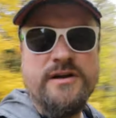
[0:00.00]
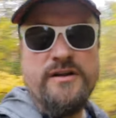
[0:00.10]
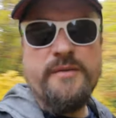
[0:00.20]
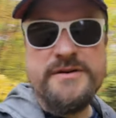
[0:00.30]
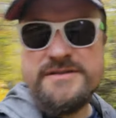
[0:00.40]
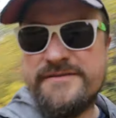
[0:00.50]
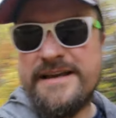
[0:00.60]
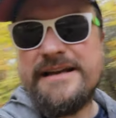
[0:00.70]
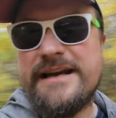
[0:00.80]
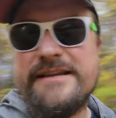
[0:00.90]
kilometers of
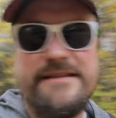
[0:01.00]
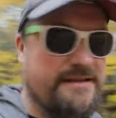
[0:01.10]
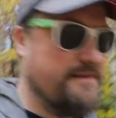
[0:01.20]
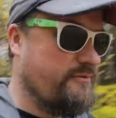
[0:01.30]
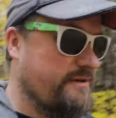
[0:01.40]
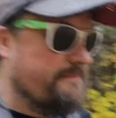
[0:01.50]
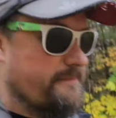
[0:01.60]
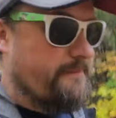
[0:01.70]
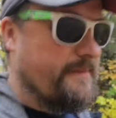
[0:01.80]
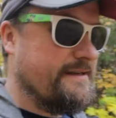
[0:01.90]
that. I think we
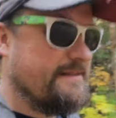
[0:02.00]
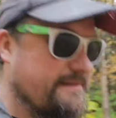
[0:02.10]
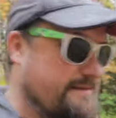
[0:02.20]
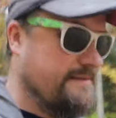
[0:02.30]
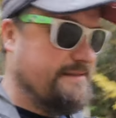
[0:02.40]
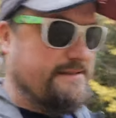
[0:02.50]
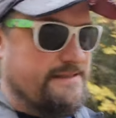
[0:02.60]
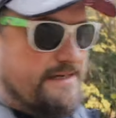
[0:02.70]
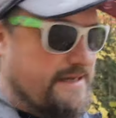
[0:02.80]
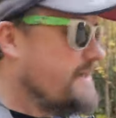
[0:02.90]
might
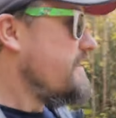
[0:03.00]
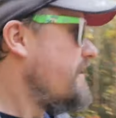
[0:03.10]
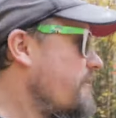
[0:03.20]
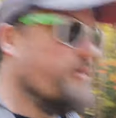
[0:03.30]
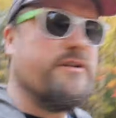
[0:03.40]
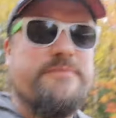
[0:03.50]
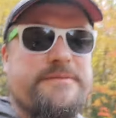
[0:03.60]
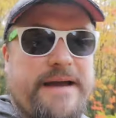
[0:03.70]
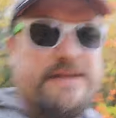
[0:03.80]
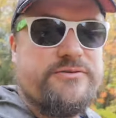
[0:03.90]
We're going to
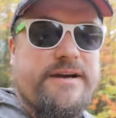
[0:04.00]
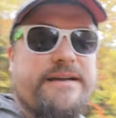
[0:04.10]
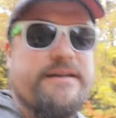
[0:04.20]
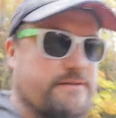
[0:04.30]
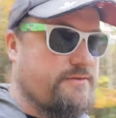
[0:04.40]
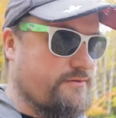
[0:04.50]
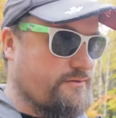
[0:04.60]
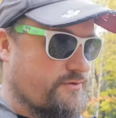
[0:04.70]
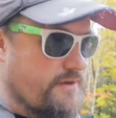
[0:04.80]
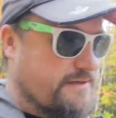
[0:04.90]
be backtracking
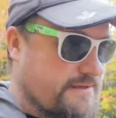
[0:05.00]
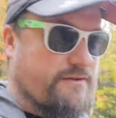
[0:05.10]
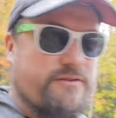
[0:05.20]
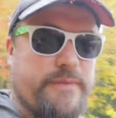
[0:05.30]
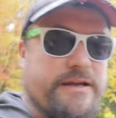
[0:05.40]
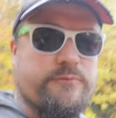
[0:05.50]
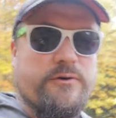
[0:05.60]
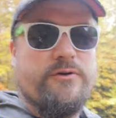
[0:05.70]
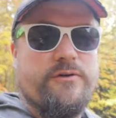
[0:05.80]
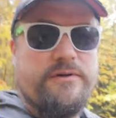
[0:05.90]
to try to stay on the main
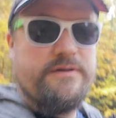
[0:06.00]
road,